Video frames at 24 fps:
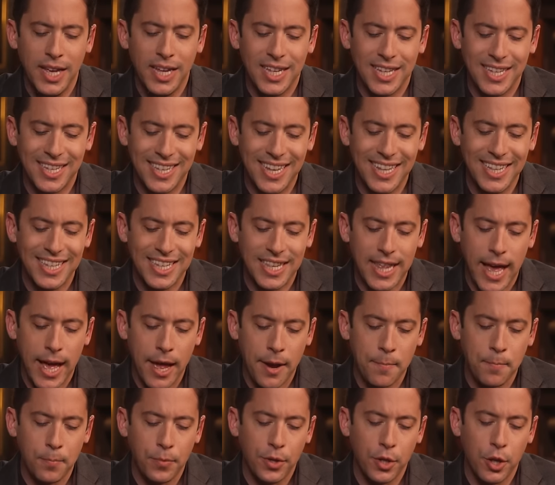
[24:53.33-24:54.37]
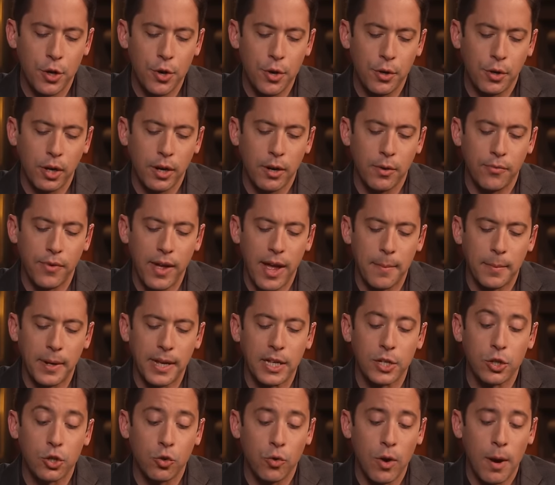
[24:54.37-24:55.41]
Since then, the nuclear family
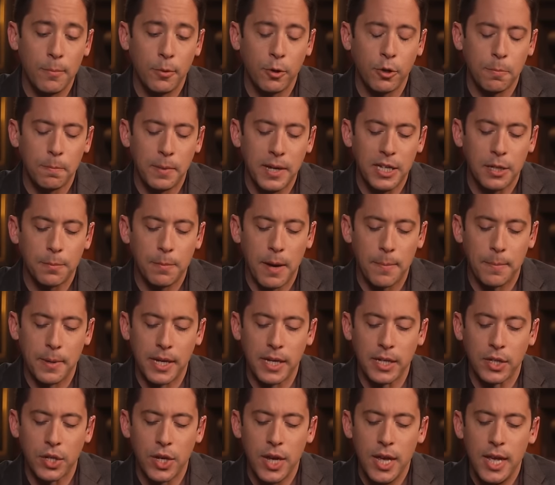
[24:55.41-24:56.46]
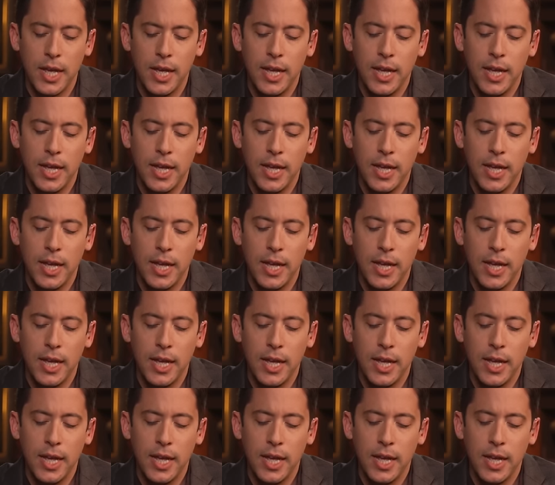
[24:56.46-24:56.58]
has crumbled piece by piece.